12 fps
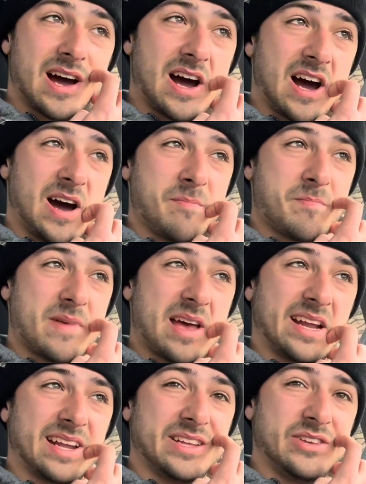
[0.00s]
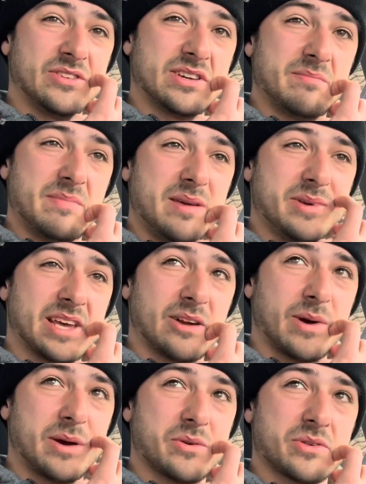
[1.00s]
And you could maybe get
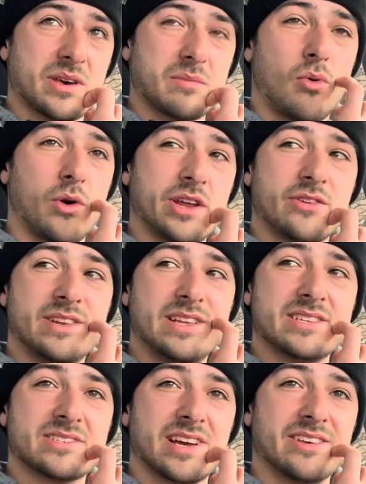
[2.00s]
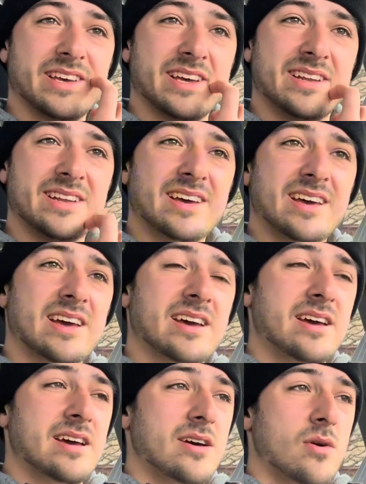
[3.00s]
away with like pointing your knees slightly in
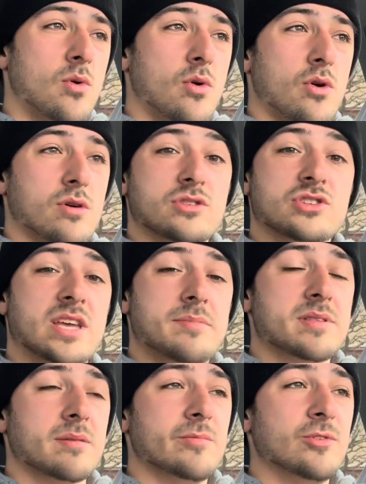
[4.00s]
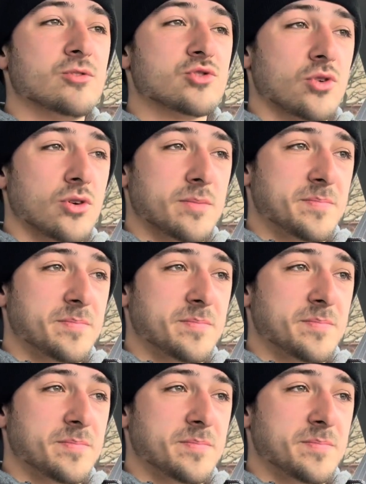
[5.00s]
or just keeping them neutral.